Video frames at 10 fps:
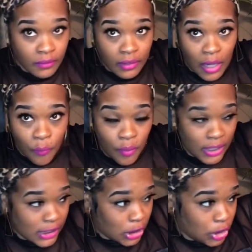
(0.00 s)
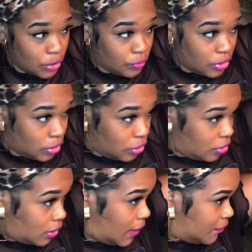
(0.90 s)
I wanted the loose
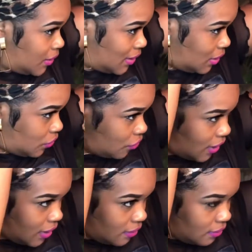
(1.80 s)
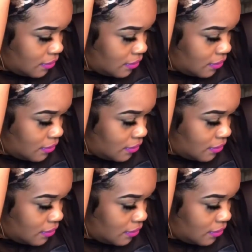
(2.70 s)
look. I'm just trying to